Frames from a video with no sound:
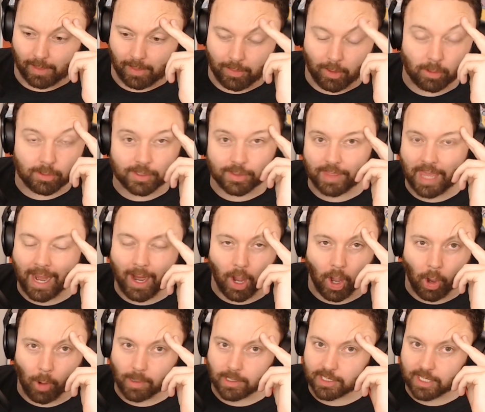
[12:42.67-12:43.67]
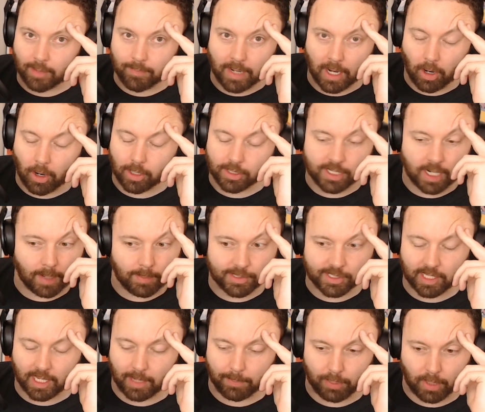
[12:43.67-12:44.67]
Those- they always give me a hard time
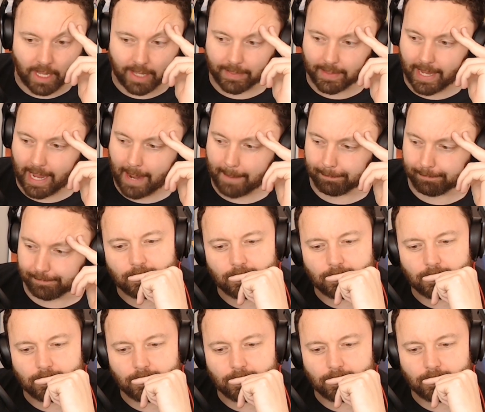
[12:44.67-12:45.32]
as a kid playing the game.